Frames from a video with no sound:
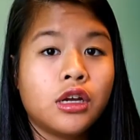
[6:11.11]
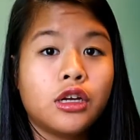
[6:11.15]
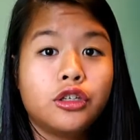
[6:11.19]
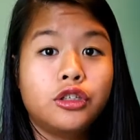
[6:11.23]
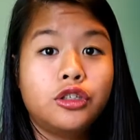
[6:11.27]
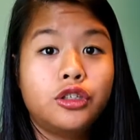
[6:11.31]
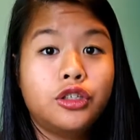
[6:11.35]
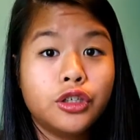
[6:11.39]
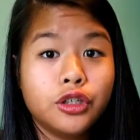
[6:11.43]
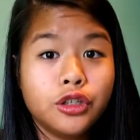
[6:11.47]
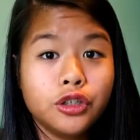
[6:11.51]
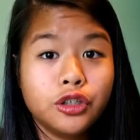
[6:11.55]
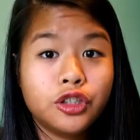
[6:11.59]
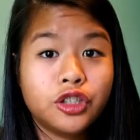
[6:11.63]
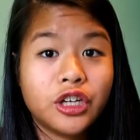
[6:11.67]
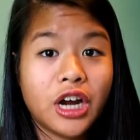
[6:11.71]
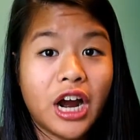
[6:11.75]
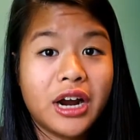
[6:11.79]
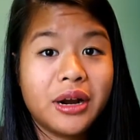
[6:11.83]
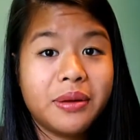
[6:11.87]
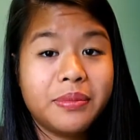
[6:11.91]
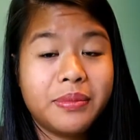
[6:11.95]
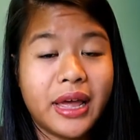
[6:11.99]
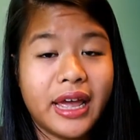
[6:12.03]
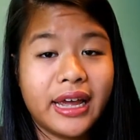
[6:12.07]
Do try
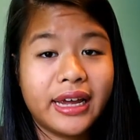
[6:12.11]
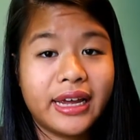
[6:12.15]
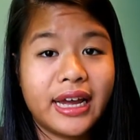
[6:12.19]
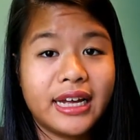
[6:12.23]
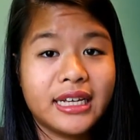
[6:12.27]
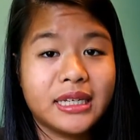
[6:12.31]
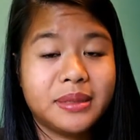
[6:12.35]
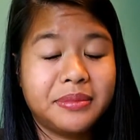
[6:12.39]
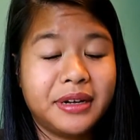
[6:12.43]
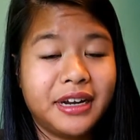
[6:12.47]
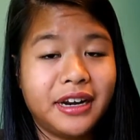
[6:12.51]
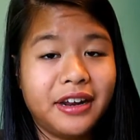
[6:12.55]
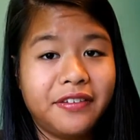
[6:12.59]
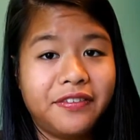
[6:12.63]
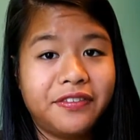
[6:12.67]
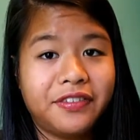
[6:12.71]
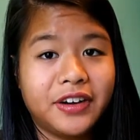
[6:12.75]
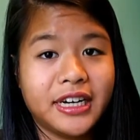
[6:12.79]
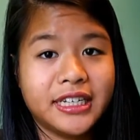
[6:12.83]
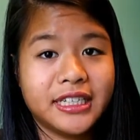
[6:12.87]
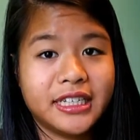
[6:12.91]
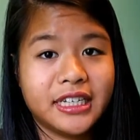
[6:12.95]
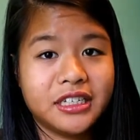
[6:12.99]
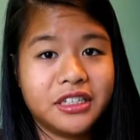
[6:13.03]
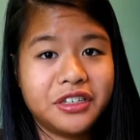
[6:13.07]
to make as many
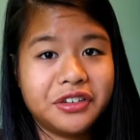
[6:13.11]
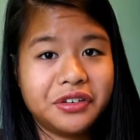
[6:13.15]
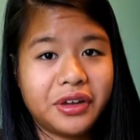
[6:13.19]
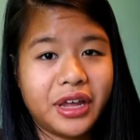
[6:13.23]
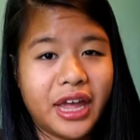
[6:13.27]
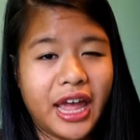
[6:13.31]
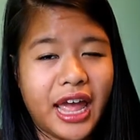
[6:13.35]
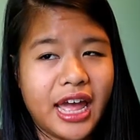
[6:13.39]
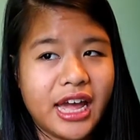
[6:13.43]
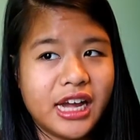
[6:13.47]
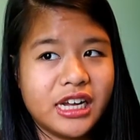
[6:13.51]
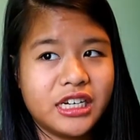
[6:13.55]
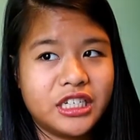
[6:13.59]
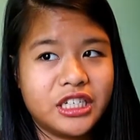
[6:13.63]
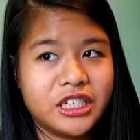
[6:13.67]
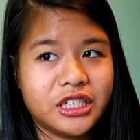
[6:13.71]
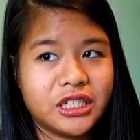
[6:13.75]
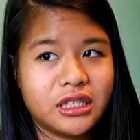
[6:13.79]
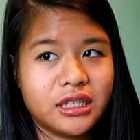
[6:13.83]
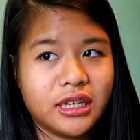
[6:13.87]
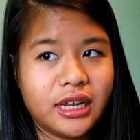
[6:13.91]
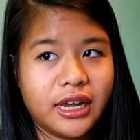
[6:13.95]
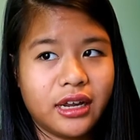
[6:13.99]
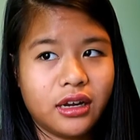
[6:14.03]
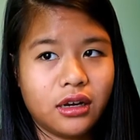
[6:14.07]
friends as you can, just
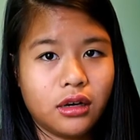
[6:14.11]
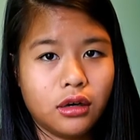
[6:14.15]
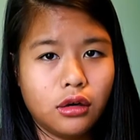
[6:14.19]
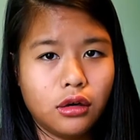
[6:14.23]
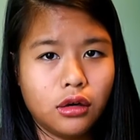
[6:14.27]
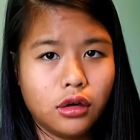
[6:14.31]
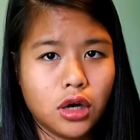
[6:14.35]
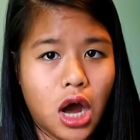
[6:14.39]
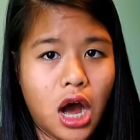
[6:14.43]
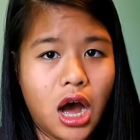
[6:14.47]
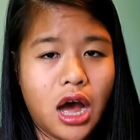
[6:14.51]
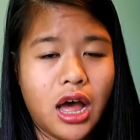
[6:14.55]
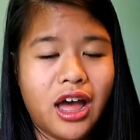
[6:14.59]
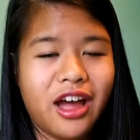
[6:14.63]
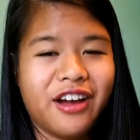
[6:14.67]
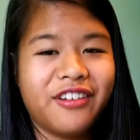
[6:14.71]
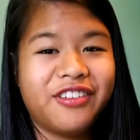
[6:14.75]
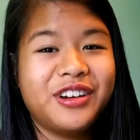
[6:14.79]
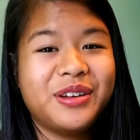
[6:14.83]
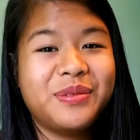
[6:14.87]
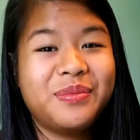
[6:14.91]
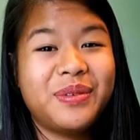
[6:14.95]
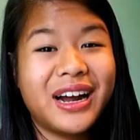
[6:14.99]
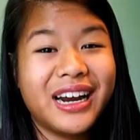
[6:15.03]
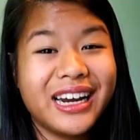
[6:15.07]
like not
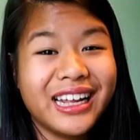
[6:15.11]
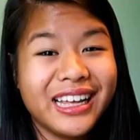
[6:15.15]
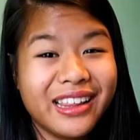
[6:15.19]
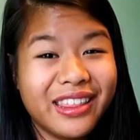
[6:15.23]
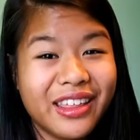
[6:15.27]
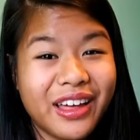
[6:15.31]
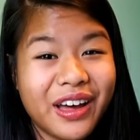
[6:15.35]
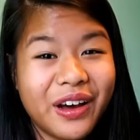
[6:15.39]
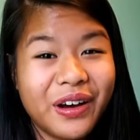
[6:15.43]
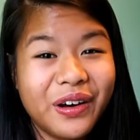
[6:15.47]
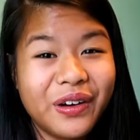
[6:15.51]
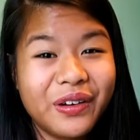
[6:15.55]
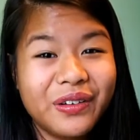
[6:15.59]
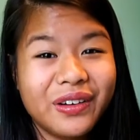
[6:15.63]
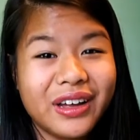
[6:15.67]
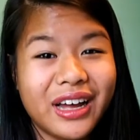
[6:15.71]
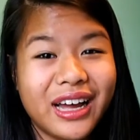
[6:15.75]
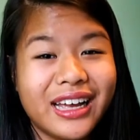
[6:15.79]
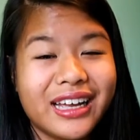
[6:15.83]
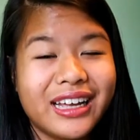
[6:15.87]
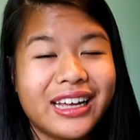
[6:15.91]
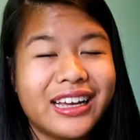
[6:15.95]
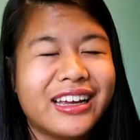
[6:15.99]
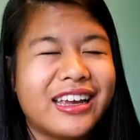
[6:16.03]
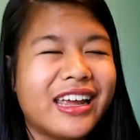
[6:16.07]
everybody though.
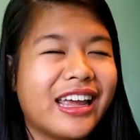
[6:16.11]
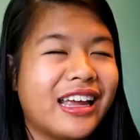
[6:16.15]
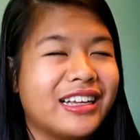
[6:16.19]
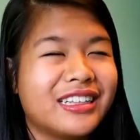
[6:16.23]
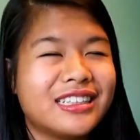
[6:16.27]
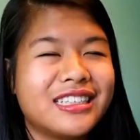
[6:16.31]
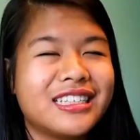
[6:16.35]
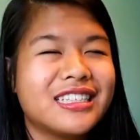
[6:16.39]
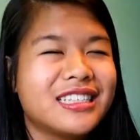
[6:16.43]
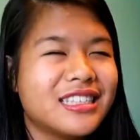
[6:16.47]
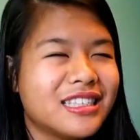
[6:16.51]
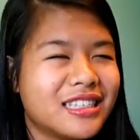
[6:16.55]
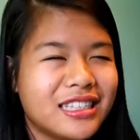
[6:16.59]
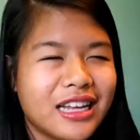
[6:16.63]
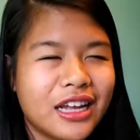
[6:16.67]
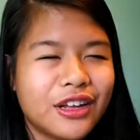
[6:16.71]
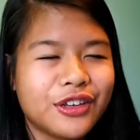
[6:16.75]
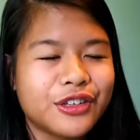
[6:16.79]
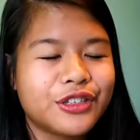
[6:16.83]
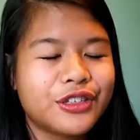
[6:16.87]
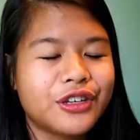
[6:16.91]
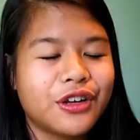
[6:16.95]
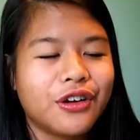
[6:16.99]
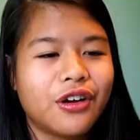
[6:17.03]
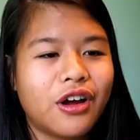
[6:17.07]
Like, okay, this
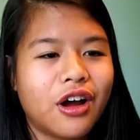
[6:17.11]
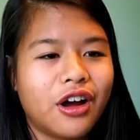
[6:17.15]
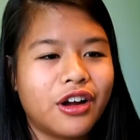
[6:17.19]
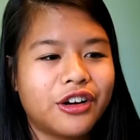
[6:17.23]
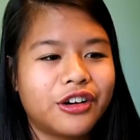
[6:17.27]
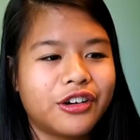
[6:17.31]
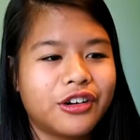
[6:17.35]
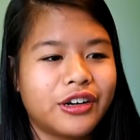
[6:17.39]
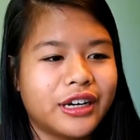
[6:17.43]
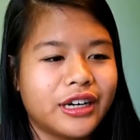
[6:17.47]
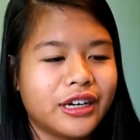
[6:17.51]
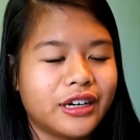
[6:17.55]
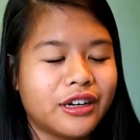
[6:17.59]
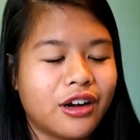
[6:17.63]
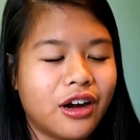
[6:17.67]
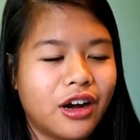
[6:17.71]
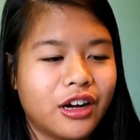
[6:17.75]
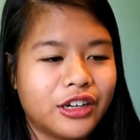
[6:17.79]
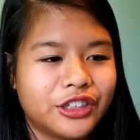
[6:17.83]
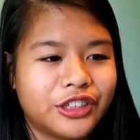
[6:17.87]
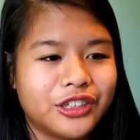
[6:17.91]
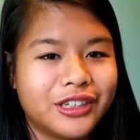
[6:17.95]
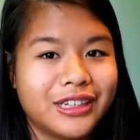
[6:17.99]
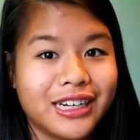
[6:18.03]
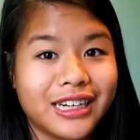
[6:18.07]
sounds so contrad
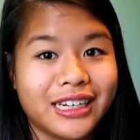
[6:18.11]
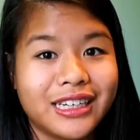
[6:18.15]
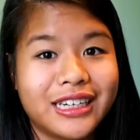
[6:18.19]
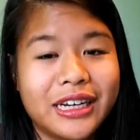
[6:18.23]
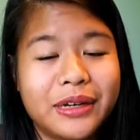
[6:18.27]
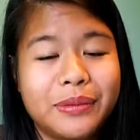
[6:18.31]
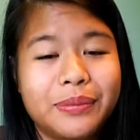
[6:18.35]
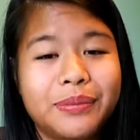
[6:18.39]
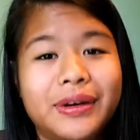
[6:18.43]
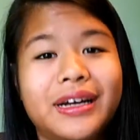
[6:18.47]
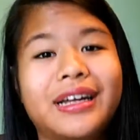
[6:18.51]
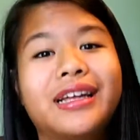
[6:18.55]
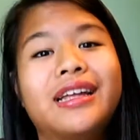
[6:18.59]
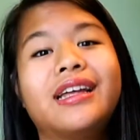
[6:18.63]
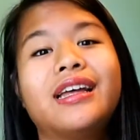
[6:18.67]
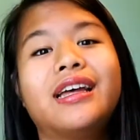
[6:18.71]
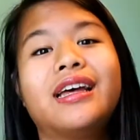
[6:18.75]
contradicting, but